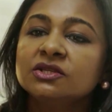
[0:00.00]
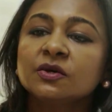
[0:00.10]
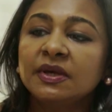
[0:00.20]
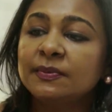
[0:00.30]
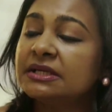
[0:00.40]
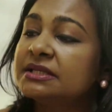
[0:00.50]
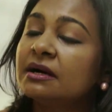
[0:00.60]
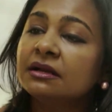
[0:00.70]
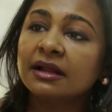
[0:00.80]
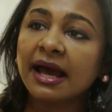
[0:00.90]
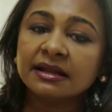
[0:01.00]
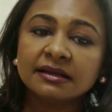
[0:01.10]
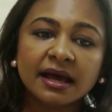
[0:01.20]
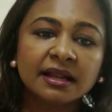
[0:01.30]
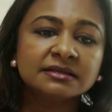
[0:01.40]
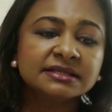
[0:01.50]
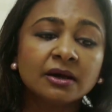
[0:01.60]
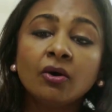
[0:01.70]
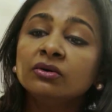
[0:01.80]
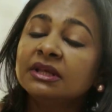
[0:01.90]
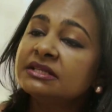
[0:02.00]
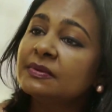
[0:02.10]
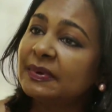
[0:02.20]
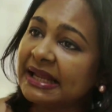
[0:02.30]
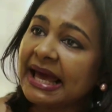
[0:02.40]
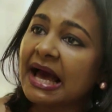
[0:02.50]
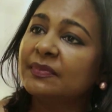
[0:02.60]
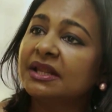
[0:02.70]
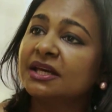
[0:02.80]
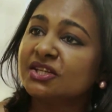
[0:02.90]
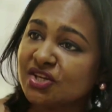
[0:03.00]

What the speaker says: So people turn and say, oh, there is a play happening in